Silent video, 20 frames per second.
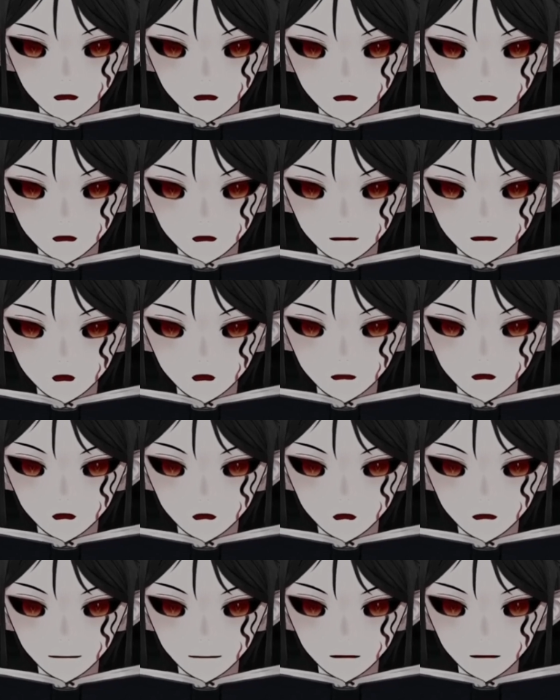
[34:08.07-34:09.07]
the
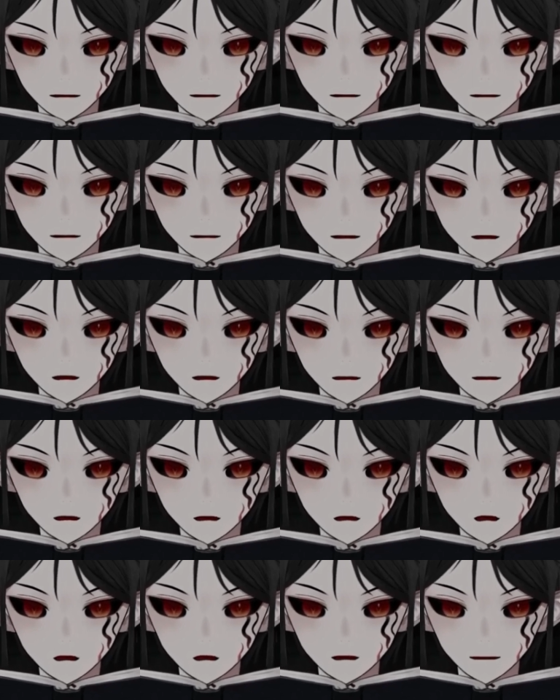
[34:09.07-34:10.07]
can out the window and
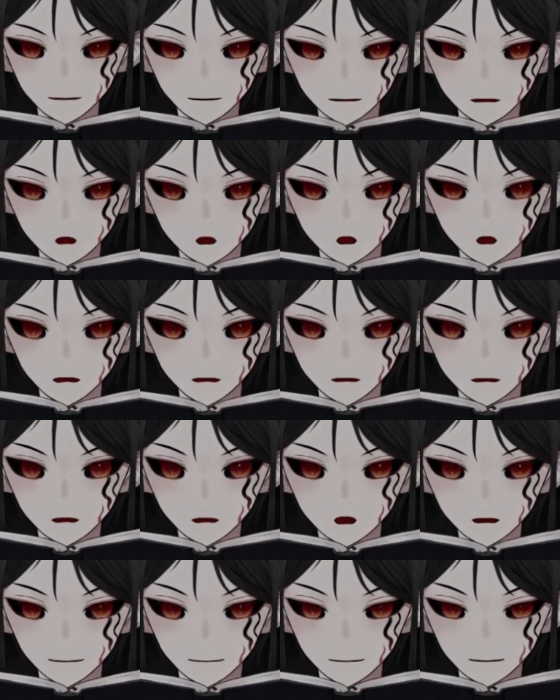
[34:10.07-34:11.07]
heard it tonk
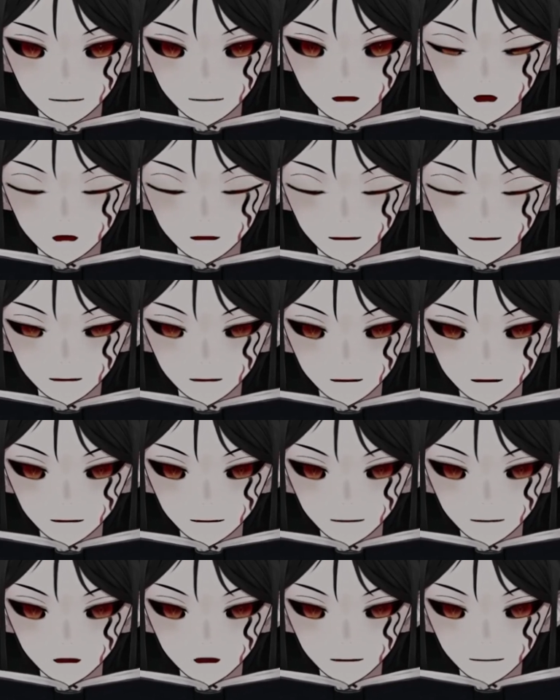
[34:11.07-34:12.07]
as it landed in
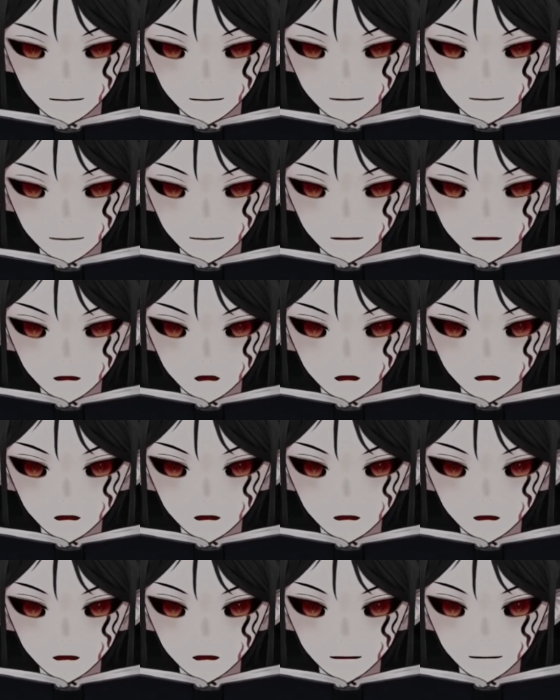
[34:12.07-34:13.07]
Davy's
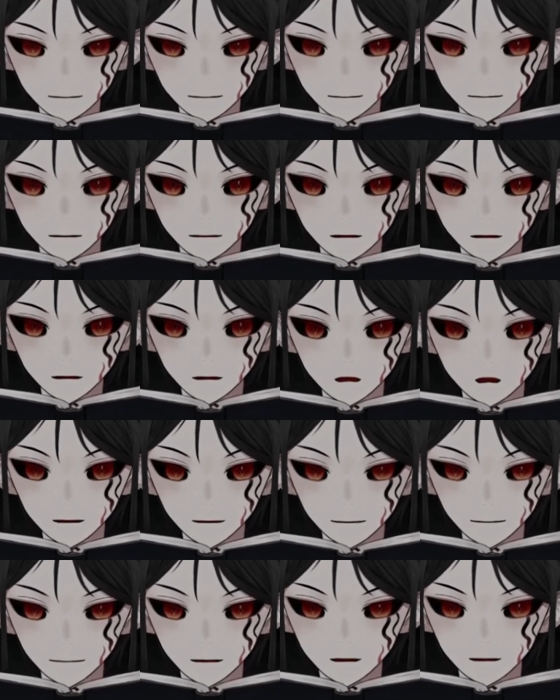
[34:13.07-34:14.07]
yard. I
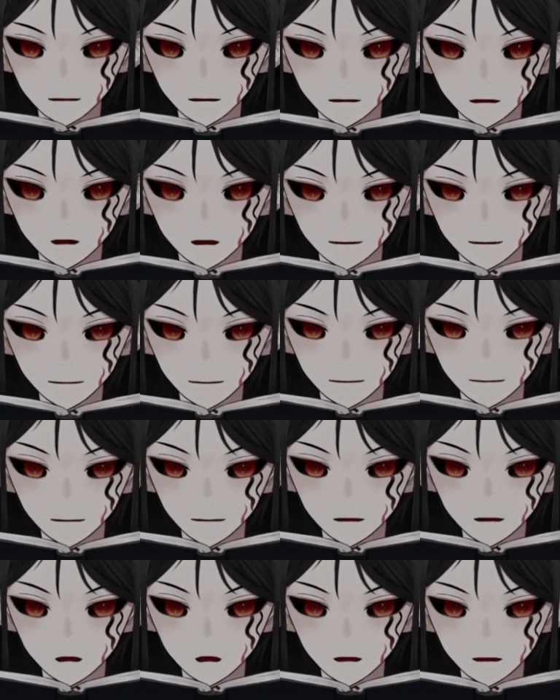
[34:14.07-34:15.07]
spent the rest of
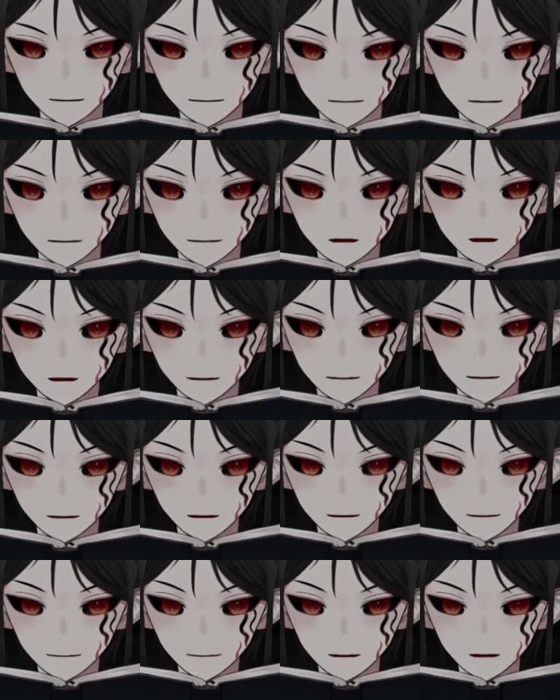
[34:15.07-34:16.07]
the night with my
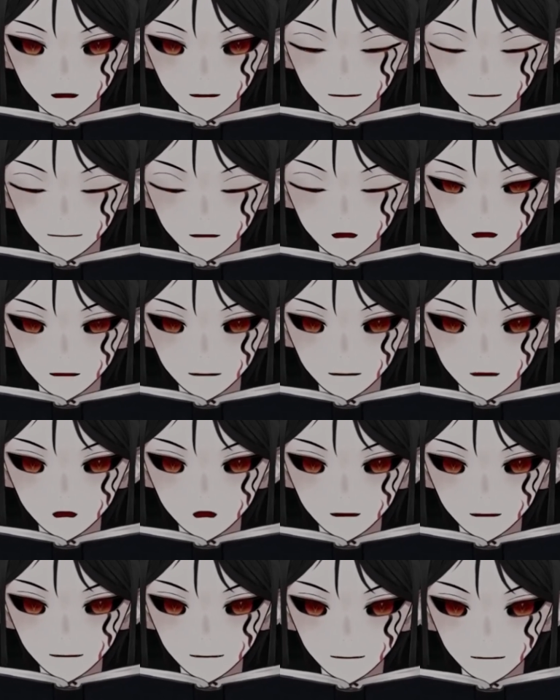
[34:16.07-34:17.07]
knees against my
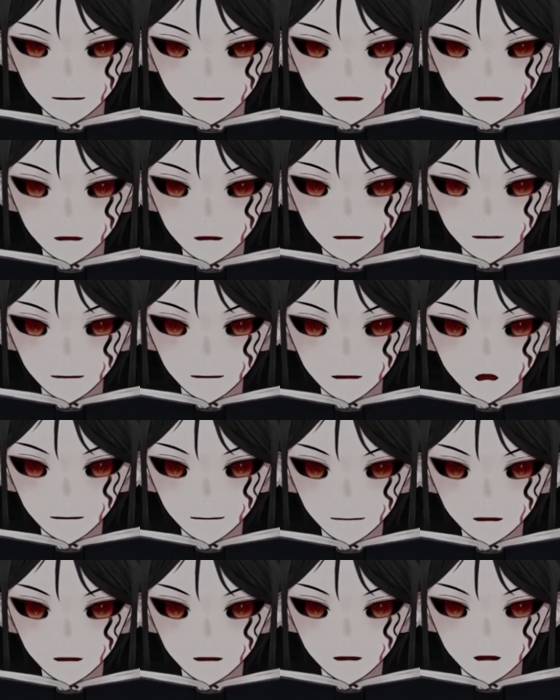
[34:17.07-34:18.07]
chest,
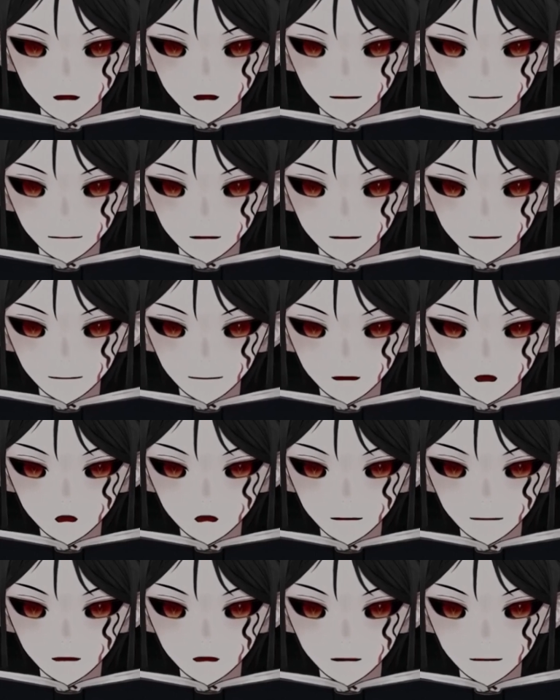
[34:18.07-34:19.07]
jumping at every
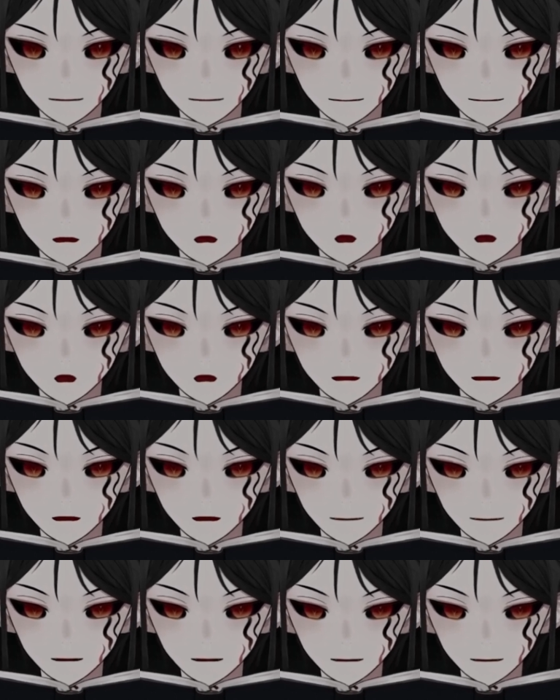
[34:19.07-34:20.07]
sound outside
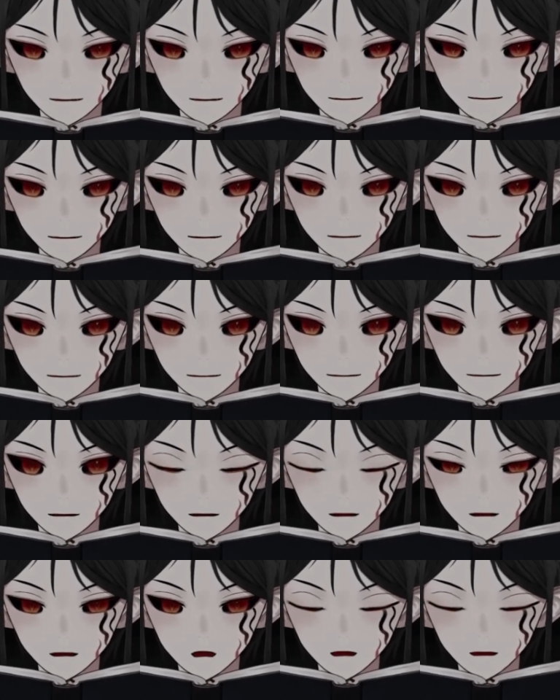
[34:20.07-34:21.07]
as I listened for the
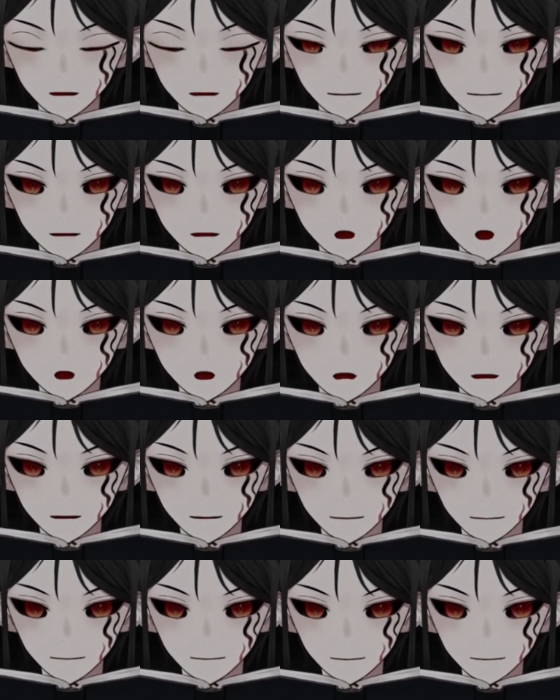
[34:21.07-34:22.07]
clank of
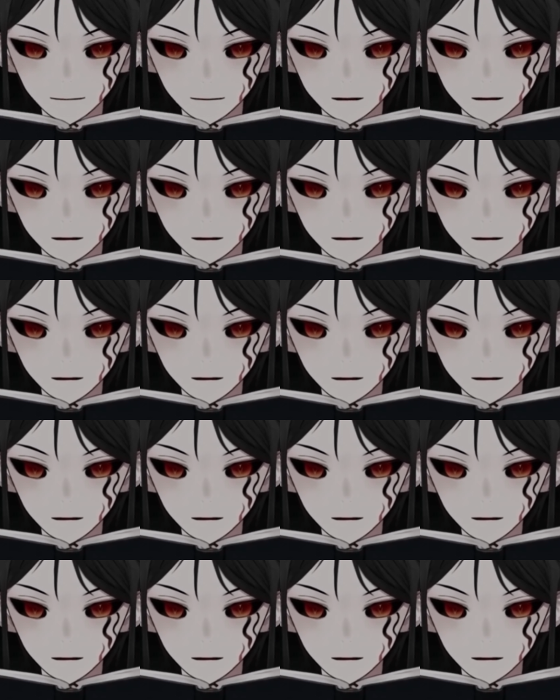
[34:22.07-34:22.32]
cans.